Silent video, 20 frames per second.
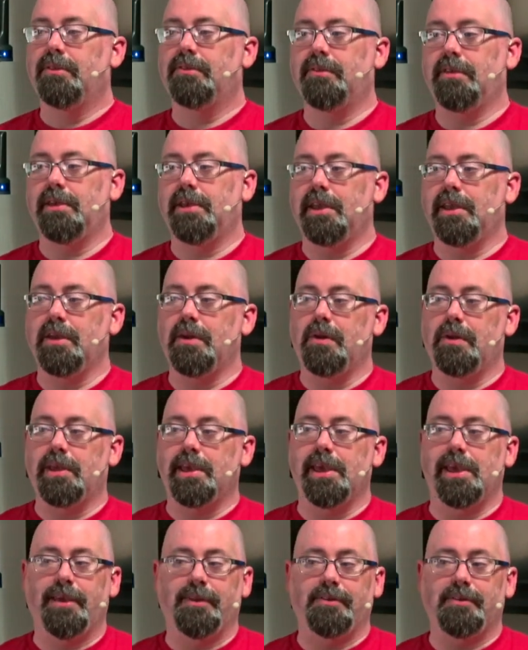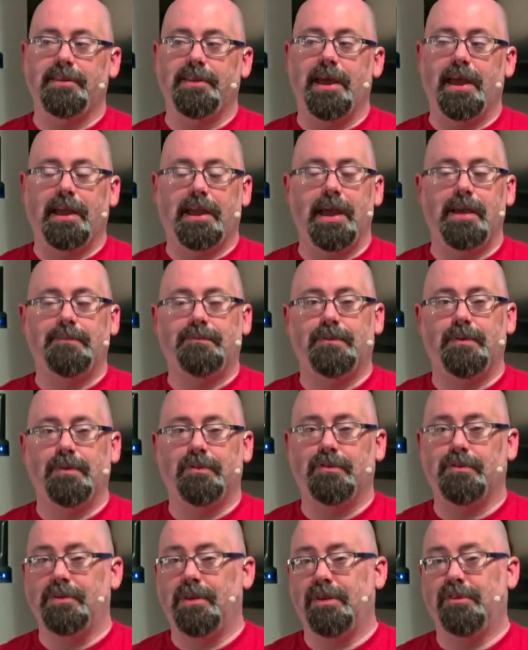So you can go to
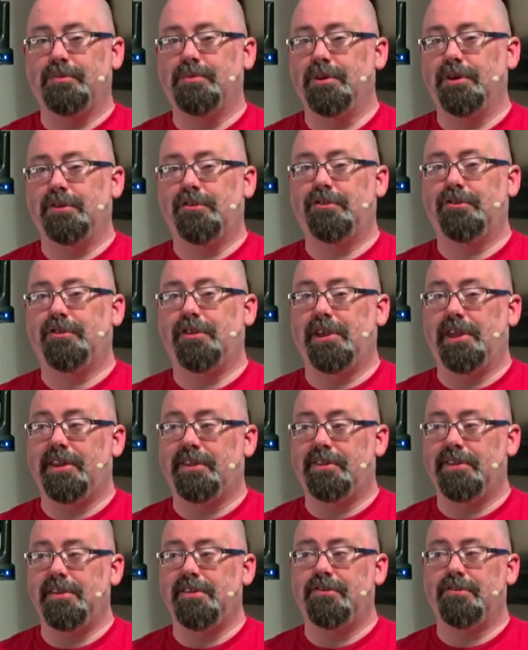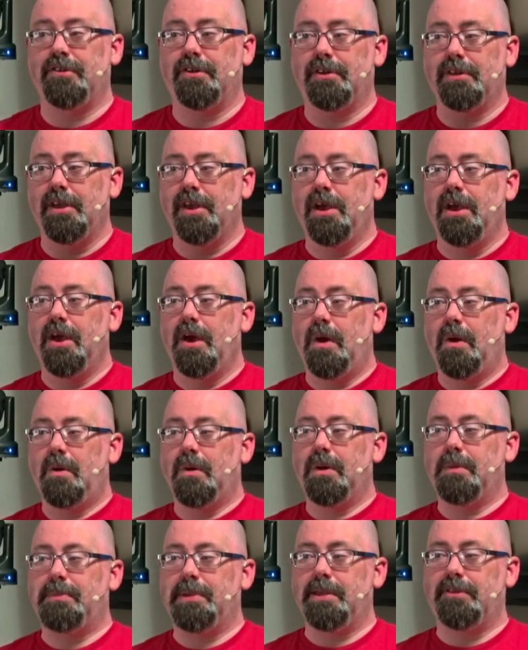geekazine.com/merch to get a t-shirt,
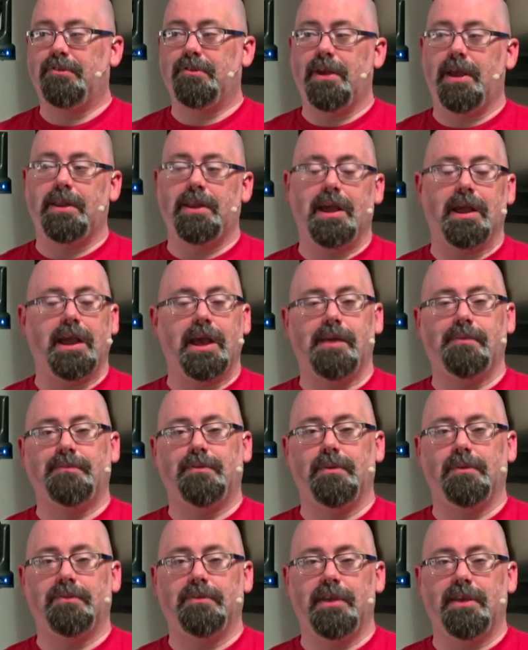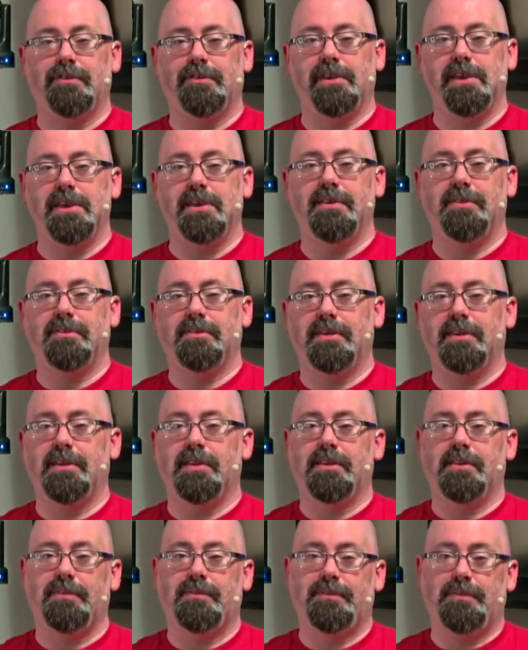or
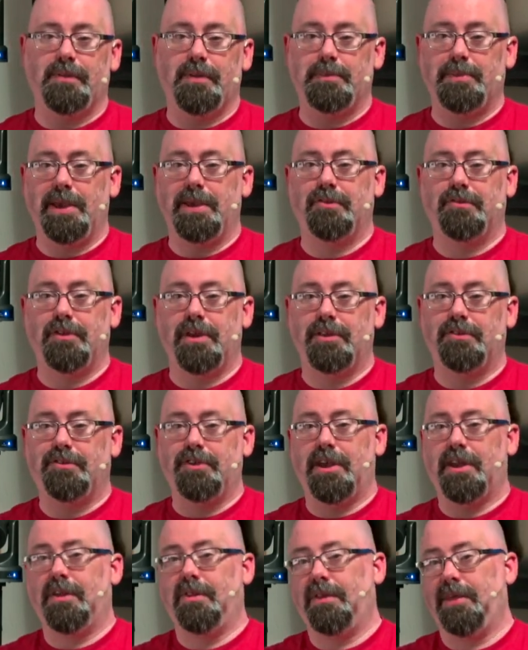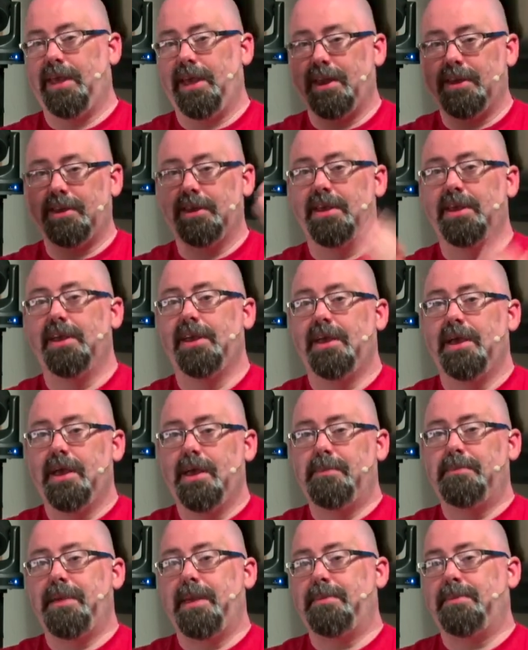patreon.com/geekazine for the Patreon channel, and
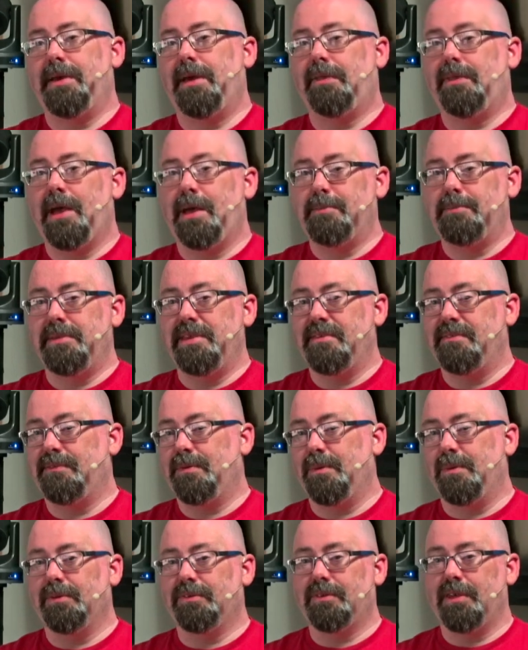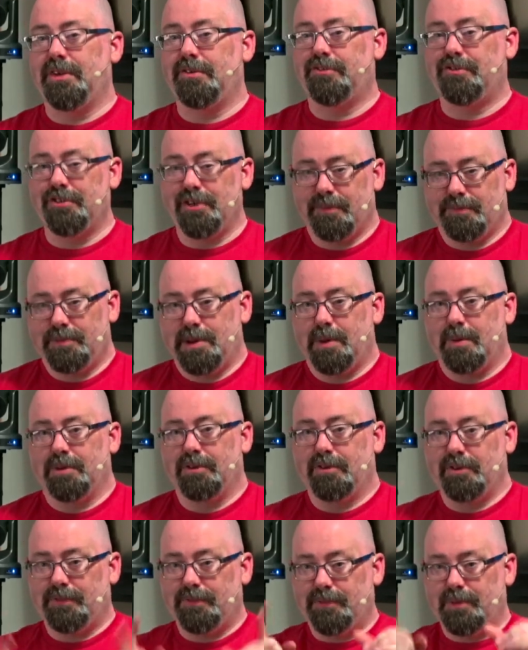paypal.me/Jeff
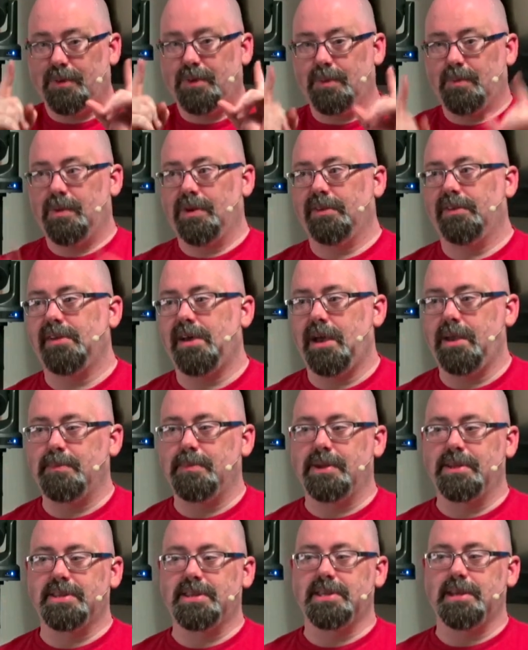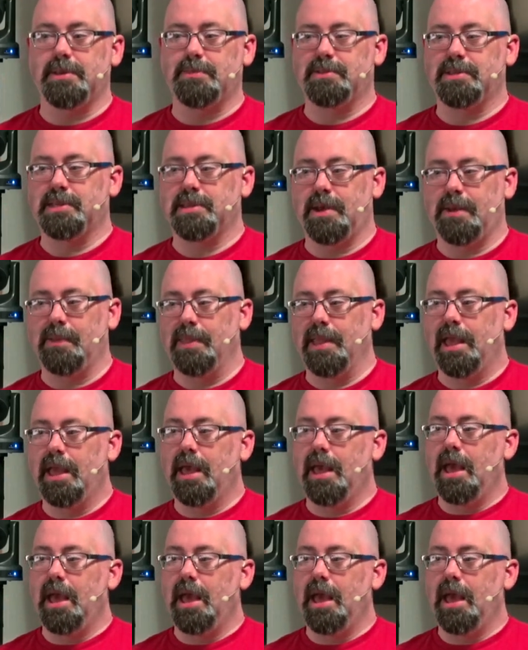Powers for a one-time tip. So,